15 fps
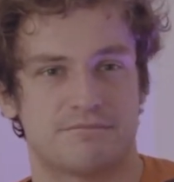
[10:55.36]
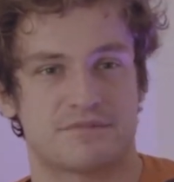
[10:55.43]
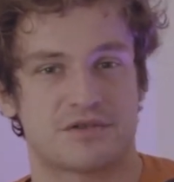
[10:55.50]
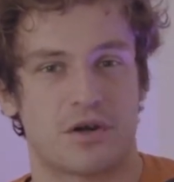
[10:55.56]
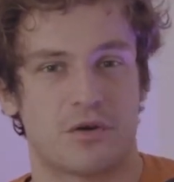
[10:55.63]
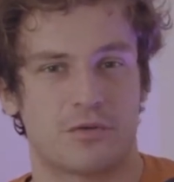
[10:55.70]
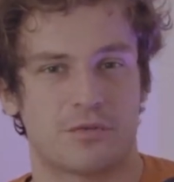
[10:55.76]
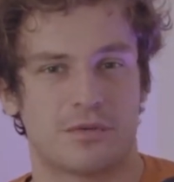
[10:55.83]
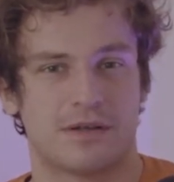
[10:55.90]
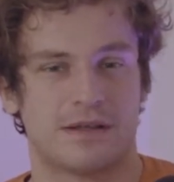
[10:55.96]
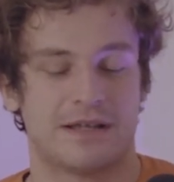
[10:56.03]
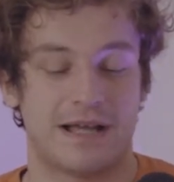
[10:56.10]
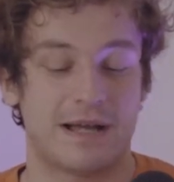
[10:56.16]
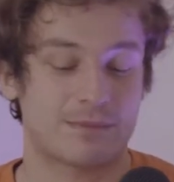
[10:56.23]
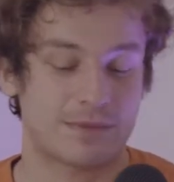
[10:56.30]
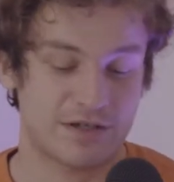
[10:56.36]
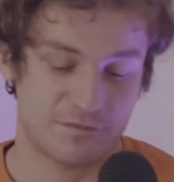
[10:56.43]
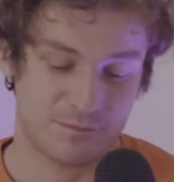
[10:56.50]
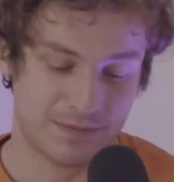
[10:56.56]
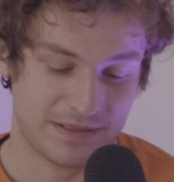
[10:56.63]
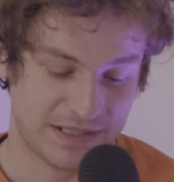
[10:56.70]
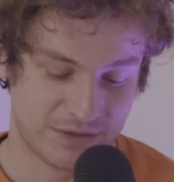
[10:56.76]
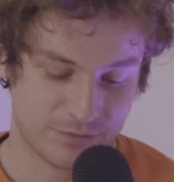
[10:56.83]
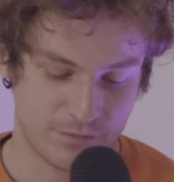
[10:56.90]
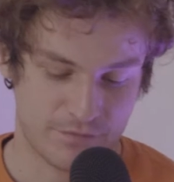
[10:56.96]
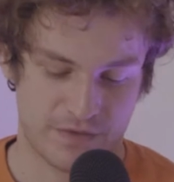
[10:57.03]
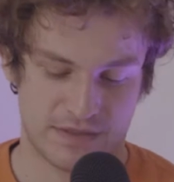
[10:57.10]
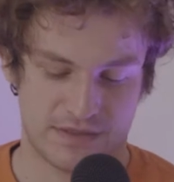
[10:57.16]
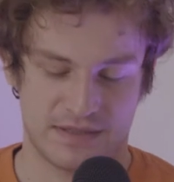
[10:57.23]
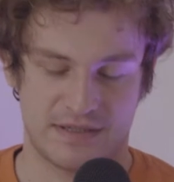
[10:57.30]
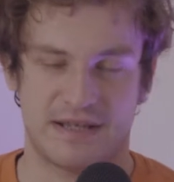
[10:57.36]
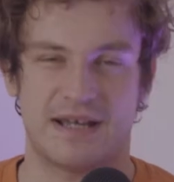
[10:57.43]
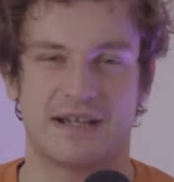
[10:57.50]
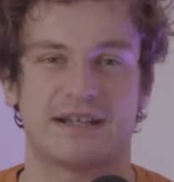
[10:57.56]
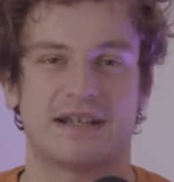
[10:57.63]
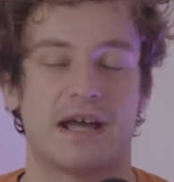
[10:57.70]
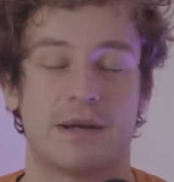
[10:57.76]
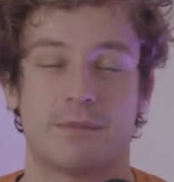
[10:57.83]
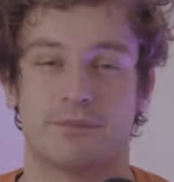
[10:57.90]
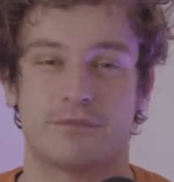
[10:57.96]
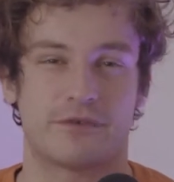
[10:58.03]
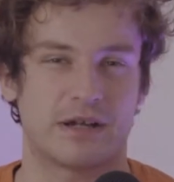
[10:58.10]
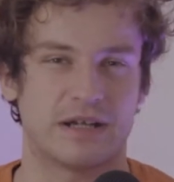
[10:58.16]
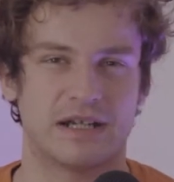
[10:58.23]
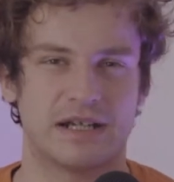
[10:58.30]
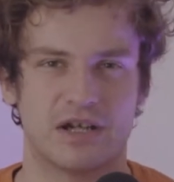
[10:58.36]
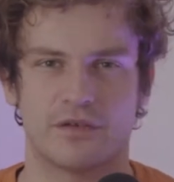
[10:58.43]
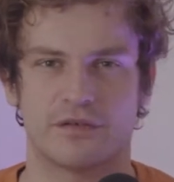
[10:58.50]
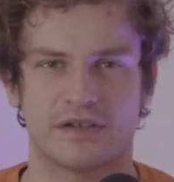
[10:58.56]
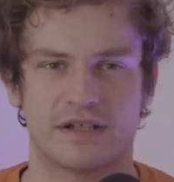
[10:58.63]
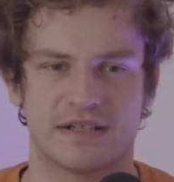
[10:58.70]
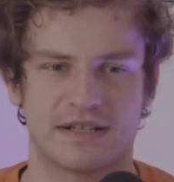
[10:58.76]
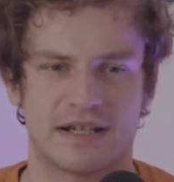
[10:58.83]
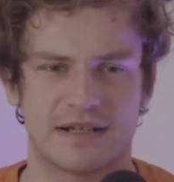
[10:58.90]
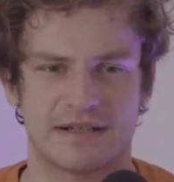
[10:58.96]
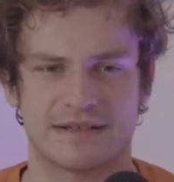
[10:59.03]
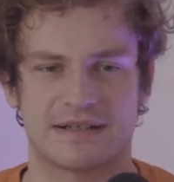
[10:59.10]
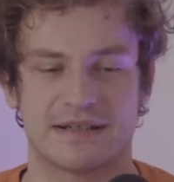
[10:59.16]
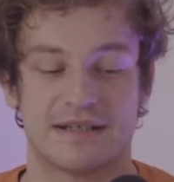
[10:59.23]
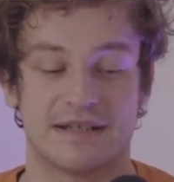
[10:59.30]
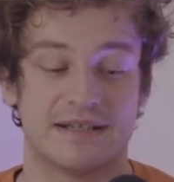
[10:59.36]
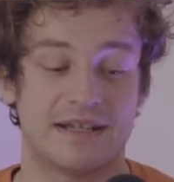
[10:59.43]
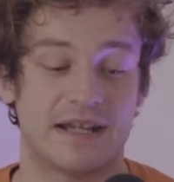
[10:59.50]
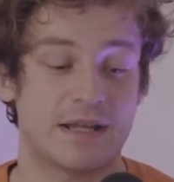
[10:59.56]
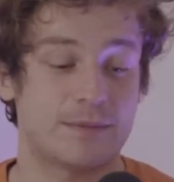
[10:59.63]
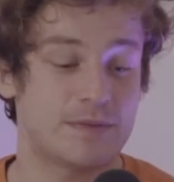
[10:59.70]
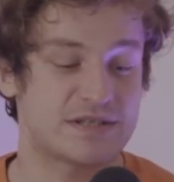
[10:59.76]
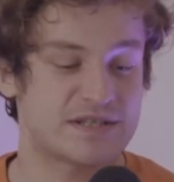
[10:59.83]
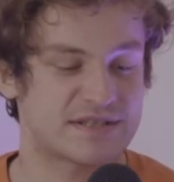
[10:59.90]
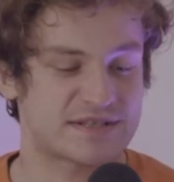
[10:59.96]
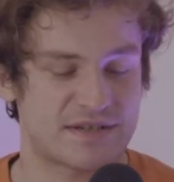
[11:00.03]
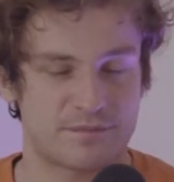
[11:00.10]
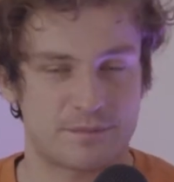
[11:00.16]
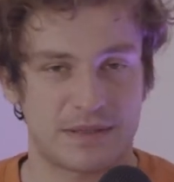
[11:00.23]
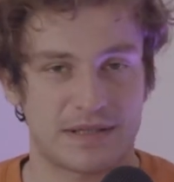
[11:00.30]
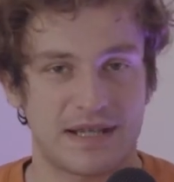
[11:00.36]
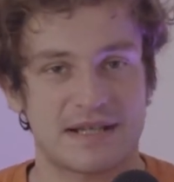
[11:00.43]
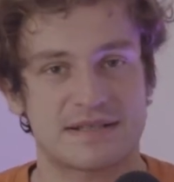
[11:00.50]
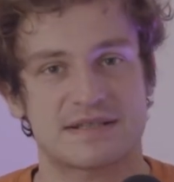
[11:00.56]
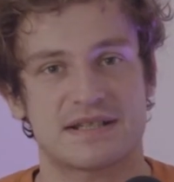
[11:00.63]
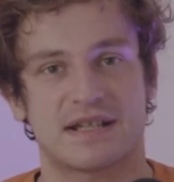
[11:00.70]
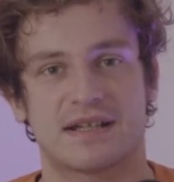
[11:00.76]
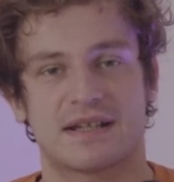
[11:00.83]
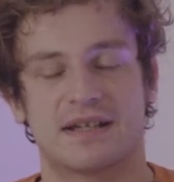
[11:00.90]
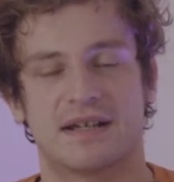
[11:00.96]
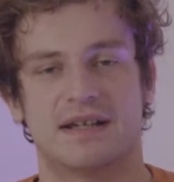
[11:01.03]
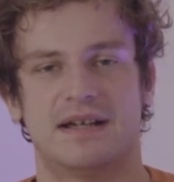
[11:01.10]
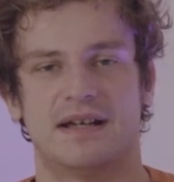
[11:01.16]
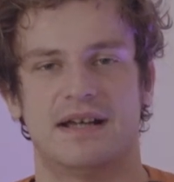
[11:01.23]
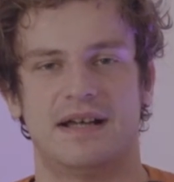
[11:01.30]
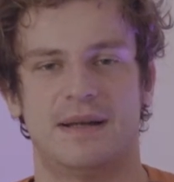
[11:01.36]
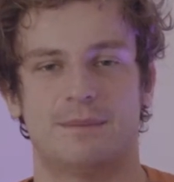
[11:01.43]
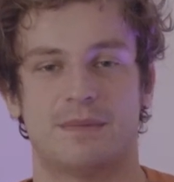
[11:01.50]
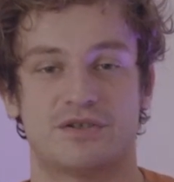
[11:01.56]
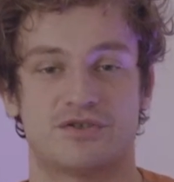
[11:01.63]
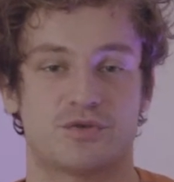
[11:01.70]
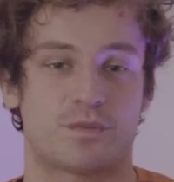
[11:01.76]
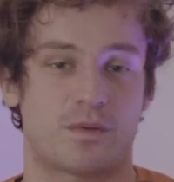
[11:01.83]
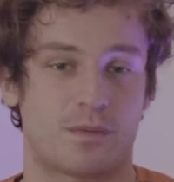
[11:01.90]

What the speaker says: so I'm kind of playing with it, and I'm really loving it. And the images I've been getting, as you've